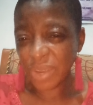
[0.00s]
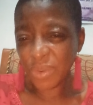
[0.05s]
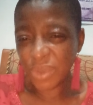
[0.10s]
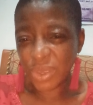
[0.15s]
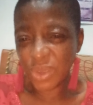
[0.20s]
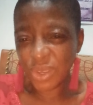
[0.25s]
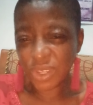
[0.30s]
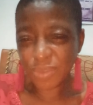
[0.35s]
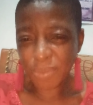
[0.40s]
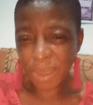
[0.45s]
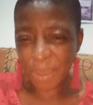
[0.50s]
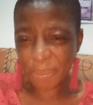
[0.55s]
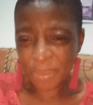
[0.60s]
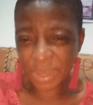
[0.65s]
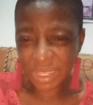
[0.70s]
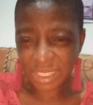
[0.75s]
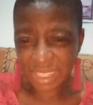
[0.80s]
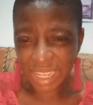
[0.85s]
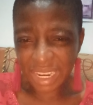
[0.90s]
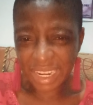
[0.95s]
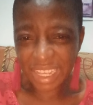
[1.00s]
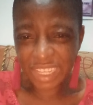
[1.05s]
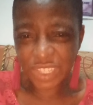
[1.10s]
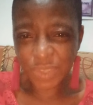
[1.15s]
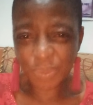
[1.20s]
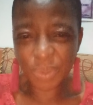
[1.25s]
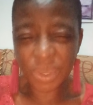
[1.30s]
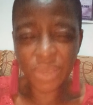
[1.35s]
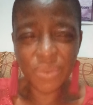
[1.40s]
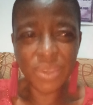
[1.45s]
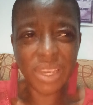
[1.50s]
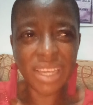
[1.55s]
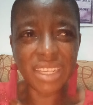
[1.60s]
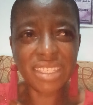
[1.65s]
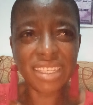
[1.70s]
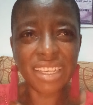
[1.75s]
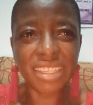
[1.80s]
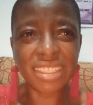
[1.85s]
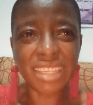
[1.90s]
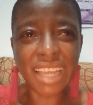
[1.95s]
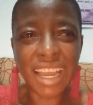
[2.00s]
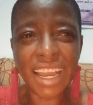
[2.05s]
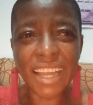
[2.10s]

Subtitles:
I will use my personal experiences.